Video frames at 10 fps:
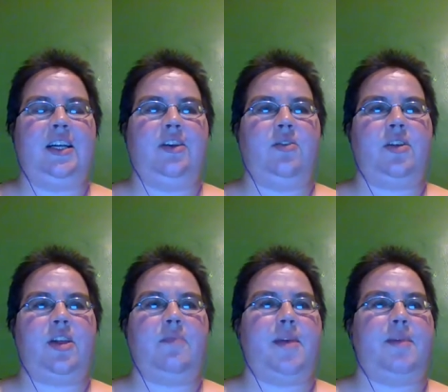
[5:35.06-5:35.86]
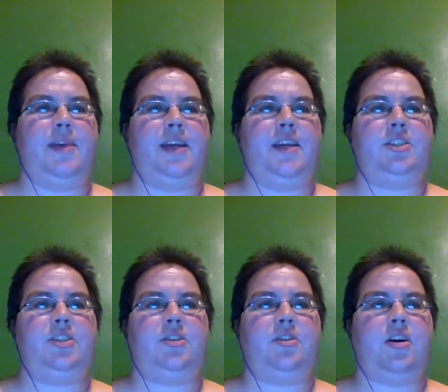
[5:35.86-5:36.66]
you know, I thought maybe it
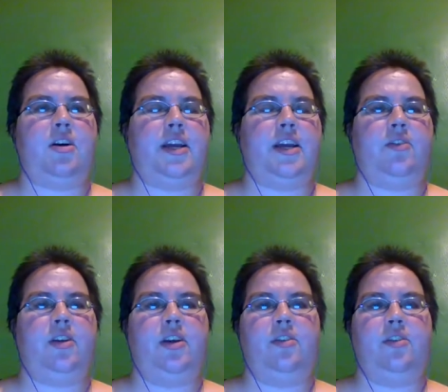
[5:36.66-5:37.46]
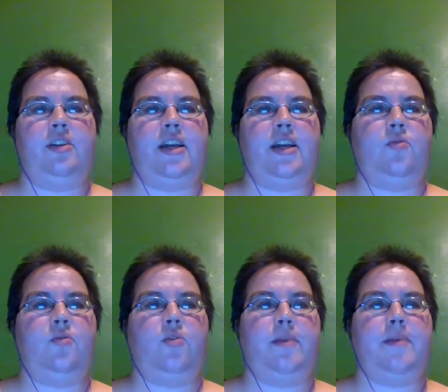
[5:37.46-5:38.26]
should have gone to Arin Gilliland
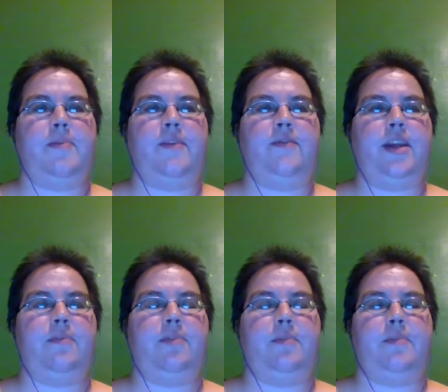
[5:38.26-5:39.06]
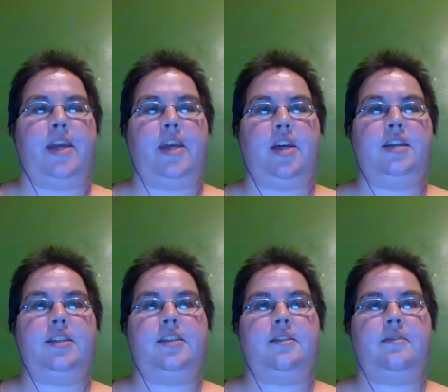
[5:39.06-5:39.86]
or maybe even Emily
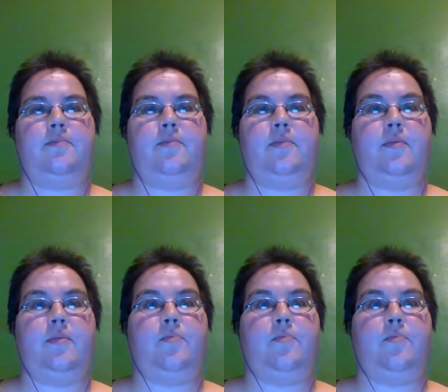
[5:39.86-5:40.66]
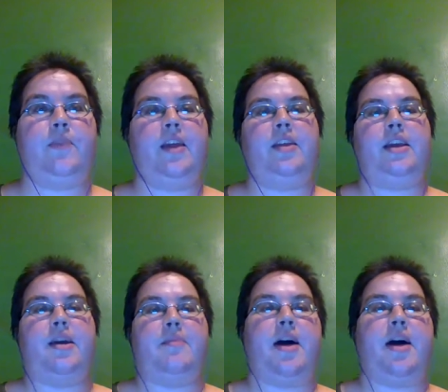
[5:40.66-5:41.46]
Menges.
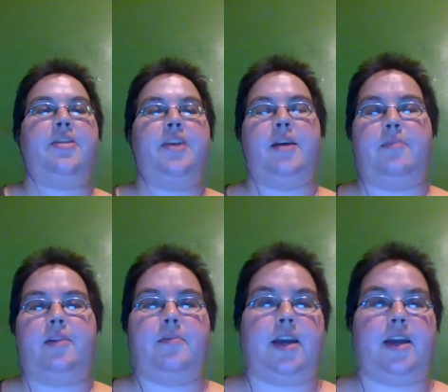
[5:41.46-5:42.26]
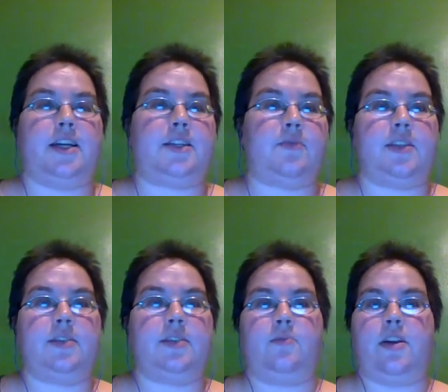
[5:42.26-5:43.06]
Yeah, I think Emily Menges
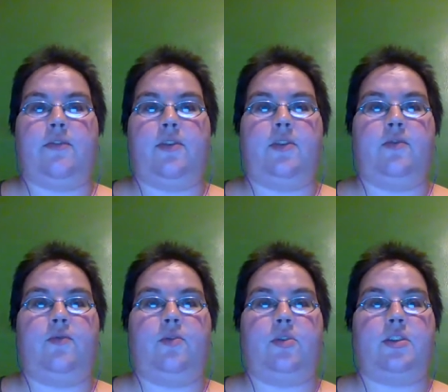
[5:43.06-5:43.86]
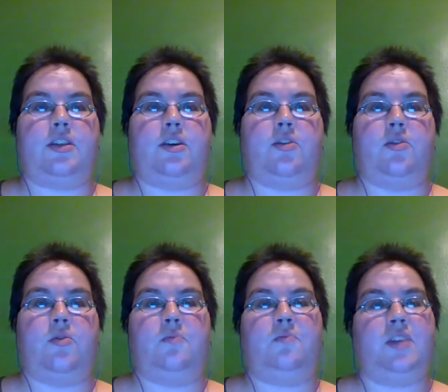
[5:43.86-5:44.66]
was the one I voted for. So,